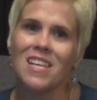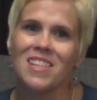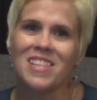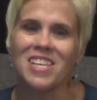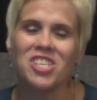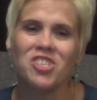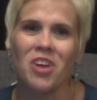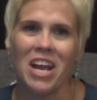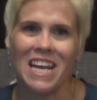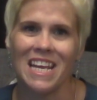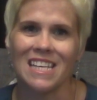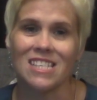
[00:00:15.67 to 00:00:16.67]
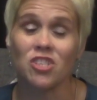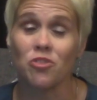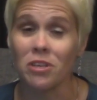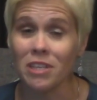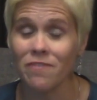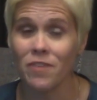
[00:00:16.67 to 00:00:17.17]
This training is
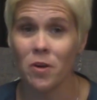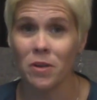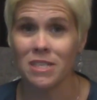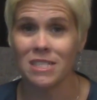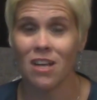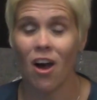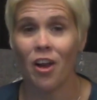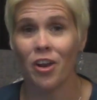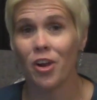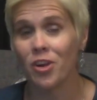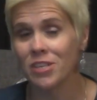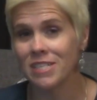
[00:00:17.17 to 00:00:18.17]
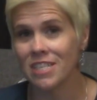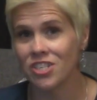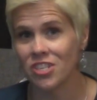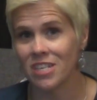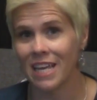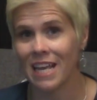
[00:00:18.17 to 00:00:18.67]
strictly focused on her
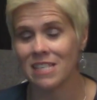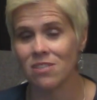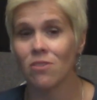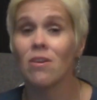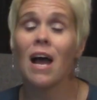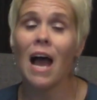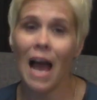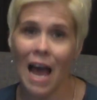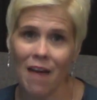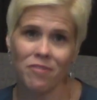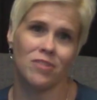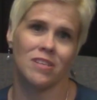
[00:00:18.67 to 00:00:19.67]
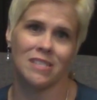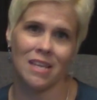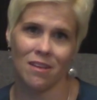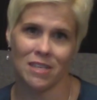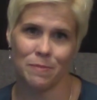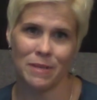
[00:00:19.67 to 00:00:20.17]
decision to cancel after the sale
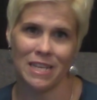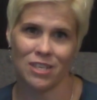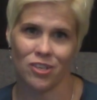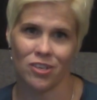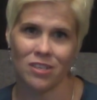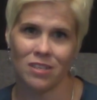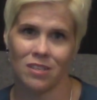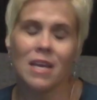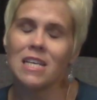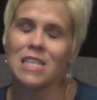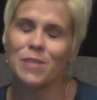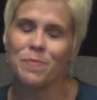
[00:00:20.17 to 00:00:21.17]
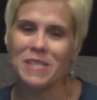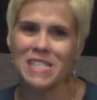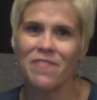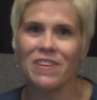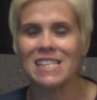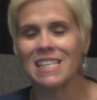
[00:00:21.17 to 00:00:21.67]
has been entered.
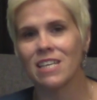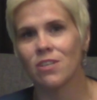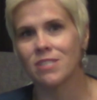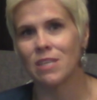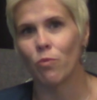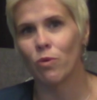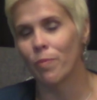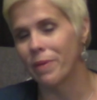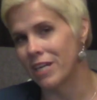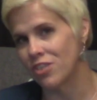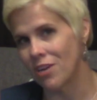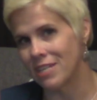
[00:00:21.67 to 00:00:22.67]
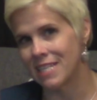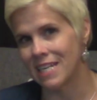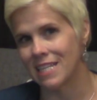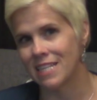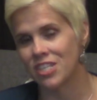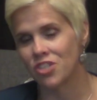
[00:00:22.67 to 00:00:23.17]
Specific skills that we will be addressing
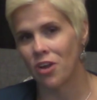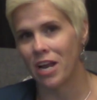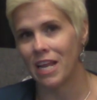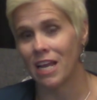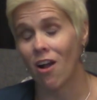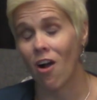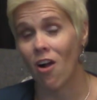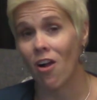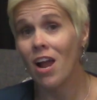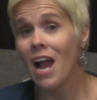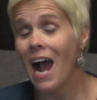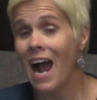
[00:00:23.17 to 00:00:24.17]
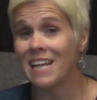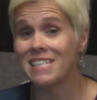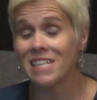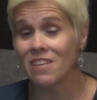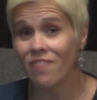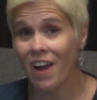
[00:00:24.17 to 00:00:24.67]
in this training are
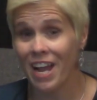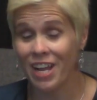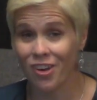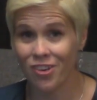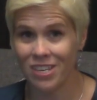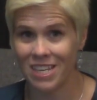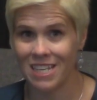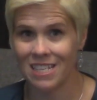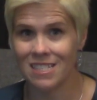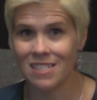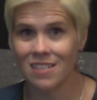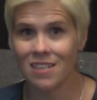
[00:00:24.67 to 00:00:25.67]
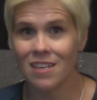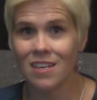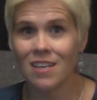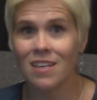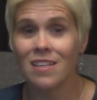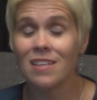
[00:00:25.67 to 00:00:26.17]
identifying her needs,
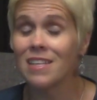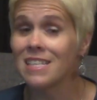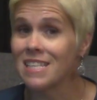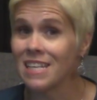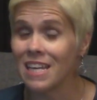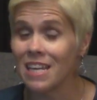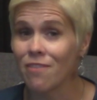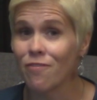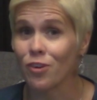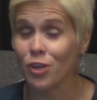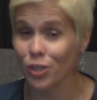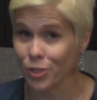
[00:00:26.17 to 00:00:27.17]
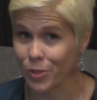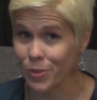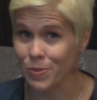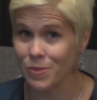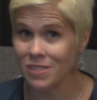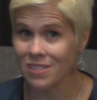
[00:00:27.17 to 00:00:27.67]
listening for
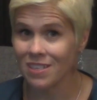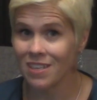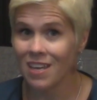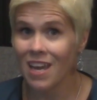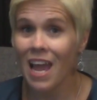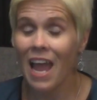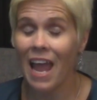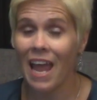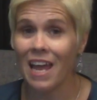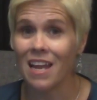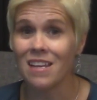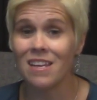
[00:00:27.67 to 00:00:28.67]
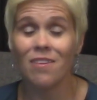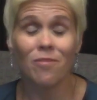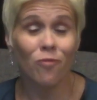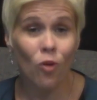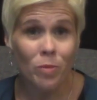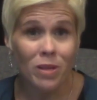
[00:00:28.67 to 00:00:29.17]
clues, and
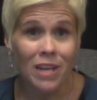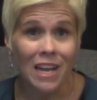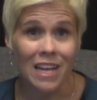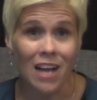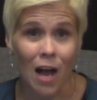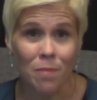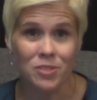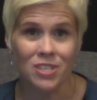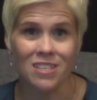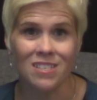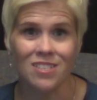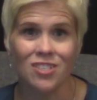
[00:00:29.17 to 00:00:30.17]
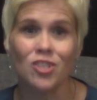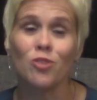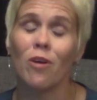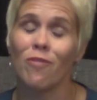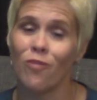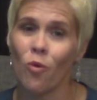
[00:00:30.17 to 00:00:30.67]
formulating options to
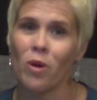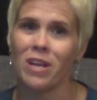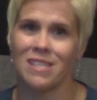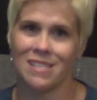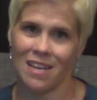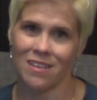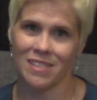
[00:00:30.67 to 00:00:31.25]
avoid sales